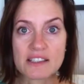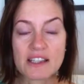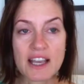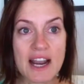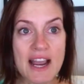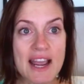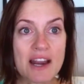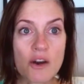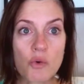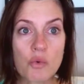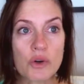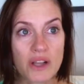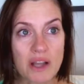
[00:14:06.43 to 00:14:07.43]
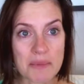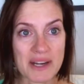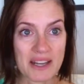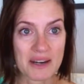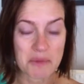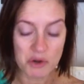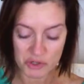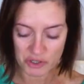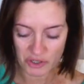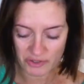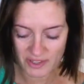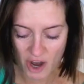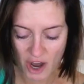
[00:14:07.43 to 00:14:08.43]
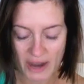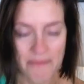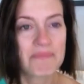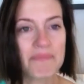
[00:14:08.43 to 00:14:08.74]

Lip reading: And I had a real, I'm going to get emotional, sorry.